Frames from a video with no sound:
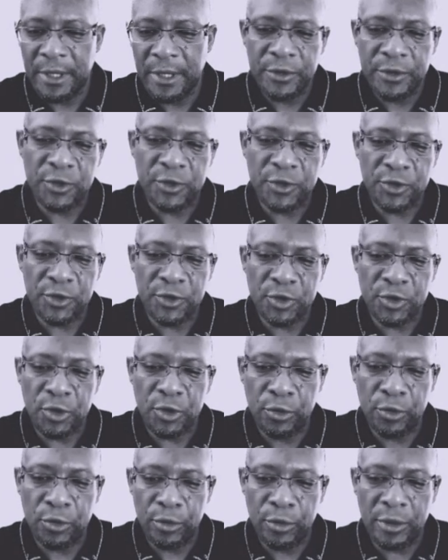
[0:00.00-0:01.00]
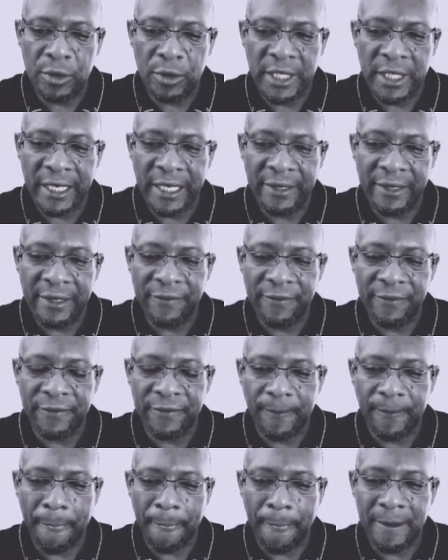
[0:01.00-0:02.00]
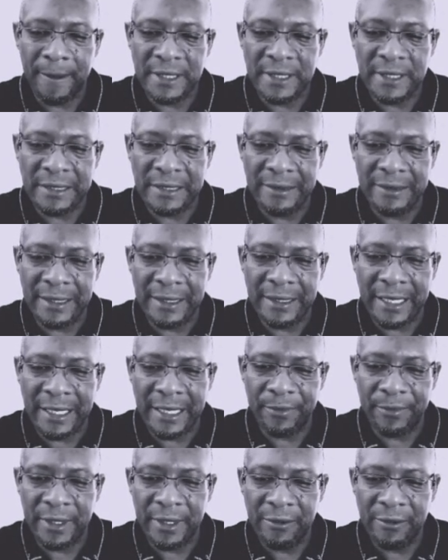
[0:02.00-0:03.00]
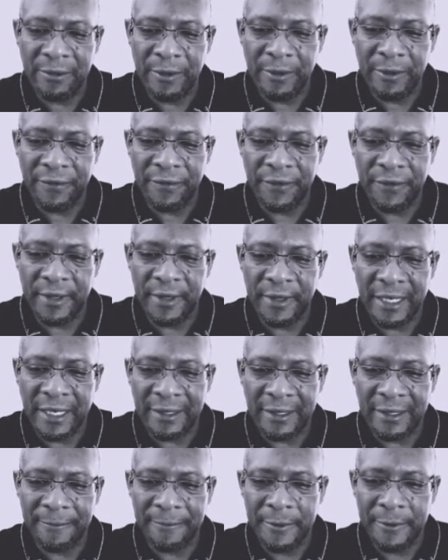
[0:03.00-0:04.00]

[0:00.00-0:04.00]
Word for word: So, okay. Still happy with that.